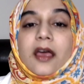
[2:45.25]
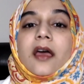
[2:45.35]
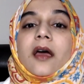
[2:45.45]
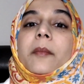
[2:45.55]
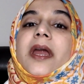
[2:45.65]

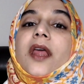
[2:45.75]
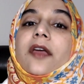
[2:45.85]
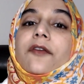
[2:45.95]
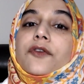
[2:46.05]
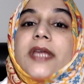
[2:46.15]
But if
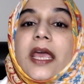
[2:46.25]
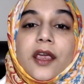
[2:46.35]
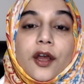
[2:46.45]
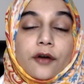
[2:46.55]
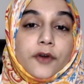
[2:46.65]
you take care
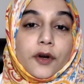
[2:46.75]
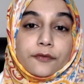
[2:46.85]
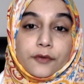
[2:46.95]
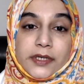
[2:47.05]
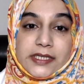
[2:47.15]
of your
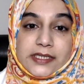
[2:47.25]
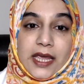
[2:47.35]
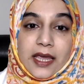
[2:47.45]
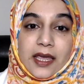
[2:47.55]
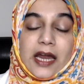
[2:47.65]
food
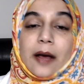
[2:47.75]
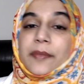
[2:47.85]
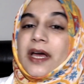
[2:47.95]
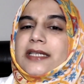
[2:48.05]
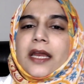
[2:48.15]
intake, and I'm not
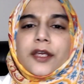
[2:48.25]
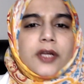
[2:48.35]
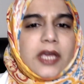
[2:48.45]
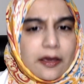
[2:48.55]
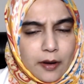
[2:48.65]
telling you to
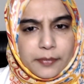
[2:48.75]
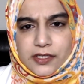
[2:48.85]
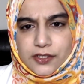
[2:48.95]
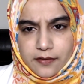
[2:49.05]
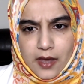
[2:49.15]
give up this
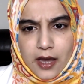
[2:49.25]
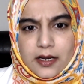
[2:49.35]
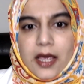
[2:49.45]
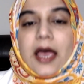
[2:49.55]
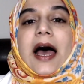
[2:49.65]
or that,
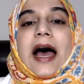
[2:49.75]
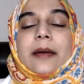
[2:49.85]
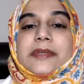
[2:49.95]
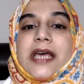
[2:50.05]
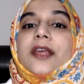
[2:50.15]
I'm
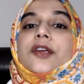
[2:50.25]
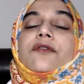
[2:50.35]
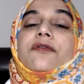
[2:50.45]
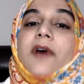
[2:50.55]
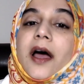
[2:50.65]
telling you to
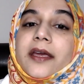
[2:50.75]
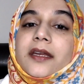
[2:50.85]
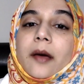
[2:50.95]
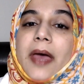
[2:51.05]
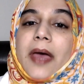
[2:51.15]
find a
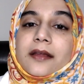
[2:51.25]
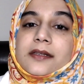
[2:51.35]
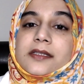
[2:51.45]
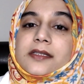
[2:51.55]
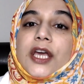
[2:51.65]
balance.
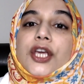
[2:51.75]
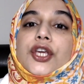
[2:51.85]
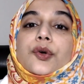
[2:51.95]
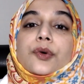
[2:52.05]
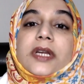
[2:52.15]

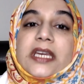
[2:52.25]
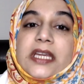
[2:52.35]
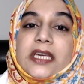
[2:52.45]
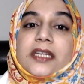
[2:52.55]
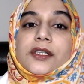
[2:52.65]
You
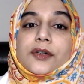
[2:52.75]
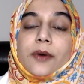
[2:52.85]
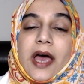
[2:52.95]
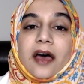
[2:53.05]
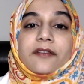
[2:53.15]
need to
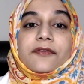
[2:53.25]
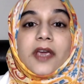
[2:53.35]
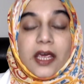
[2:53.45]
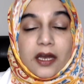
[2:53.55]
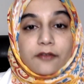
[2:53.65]
have
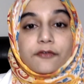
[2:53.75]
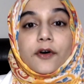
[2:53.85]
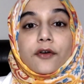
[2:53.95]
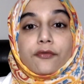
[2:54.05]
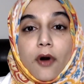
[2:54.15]
enough
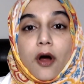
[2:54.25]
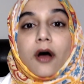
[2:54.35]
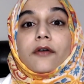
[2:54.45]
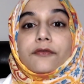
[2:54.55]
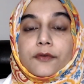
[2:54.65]
raw
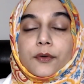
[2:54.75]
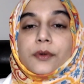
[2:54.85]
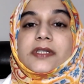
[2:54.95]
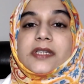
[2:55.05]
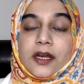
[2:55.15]

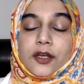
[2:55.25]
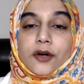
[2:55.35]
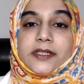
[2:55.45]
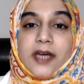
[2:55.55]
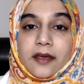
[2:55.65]
foods in your
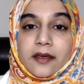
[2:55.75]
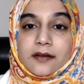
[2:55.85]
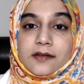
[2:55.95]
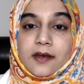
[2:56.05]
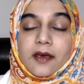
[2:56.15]
diet.
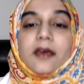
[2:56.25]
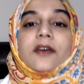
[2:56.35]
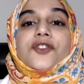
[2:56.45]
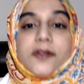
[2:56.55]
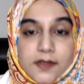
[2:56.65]

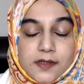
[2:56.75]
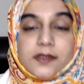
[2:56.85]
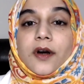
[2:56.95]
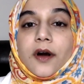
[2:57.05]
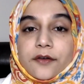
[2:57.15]
Just
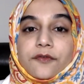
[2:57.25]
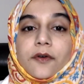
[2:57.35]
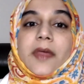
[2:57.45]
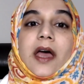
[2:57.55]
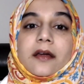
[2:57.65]
start from
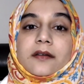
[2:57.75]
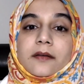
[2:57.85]
that.